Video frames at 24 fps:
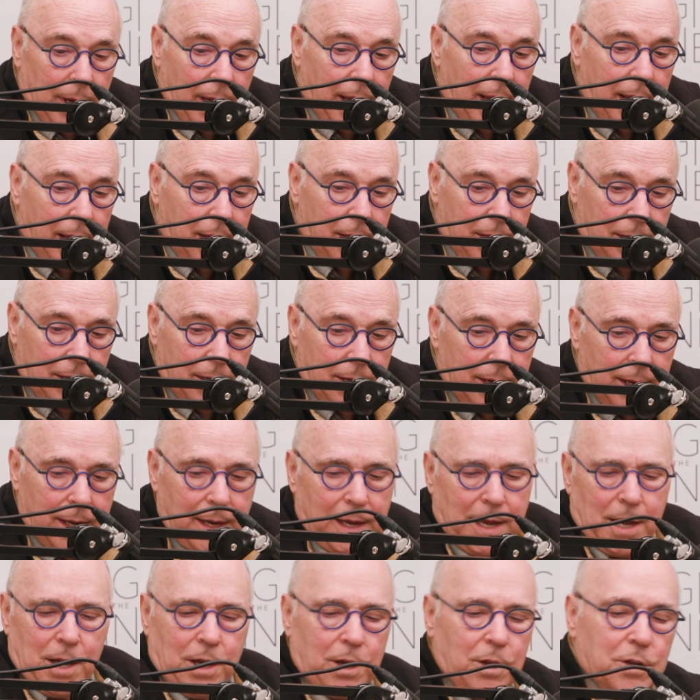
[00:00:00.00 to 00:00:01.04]

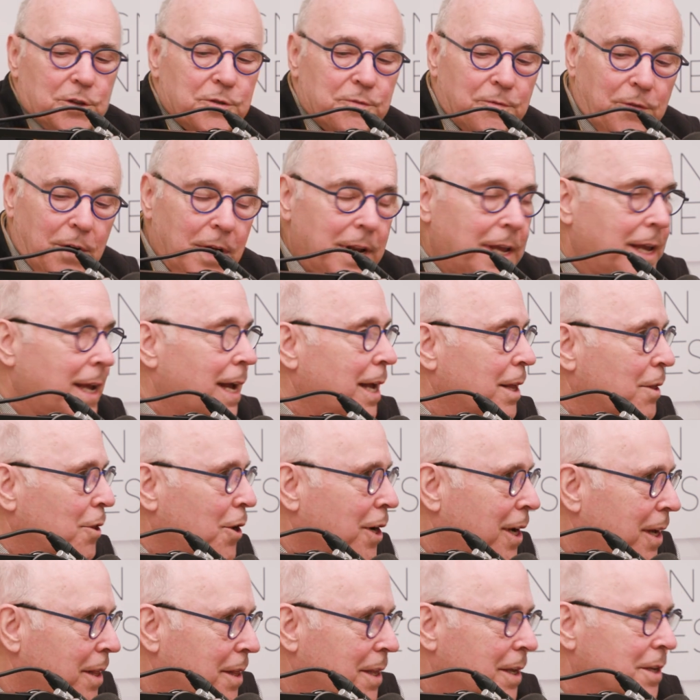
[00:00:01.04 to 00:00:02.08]
it's funny, I
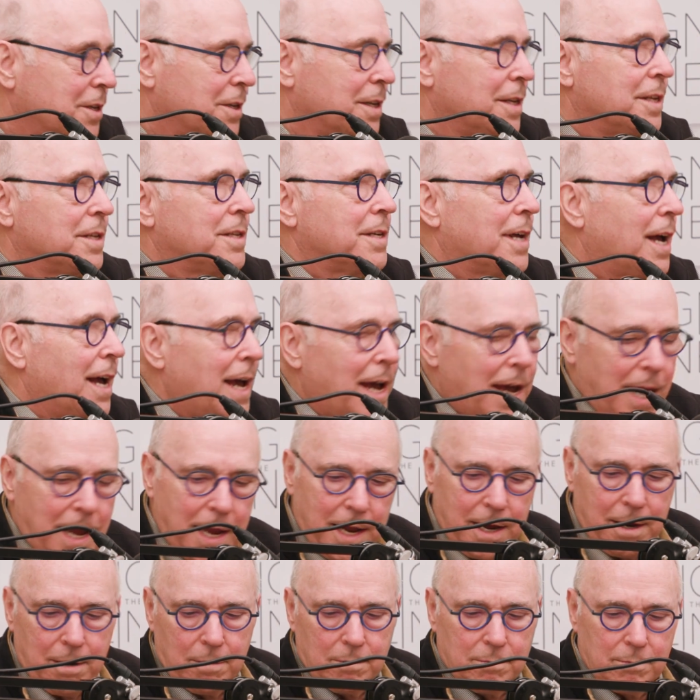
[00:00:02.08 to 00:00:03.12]
look at this and it's
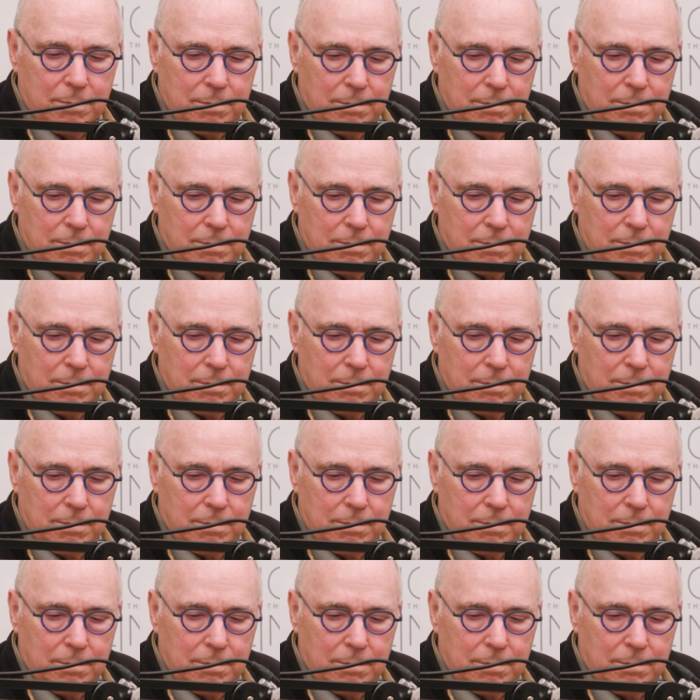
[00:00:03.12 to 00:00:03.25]
IMNC,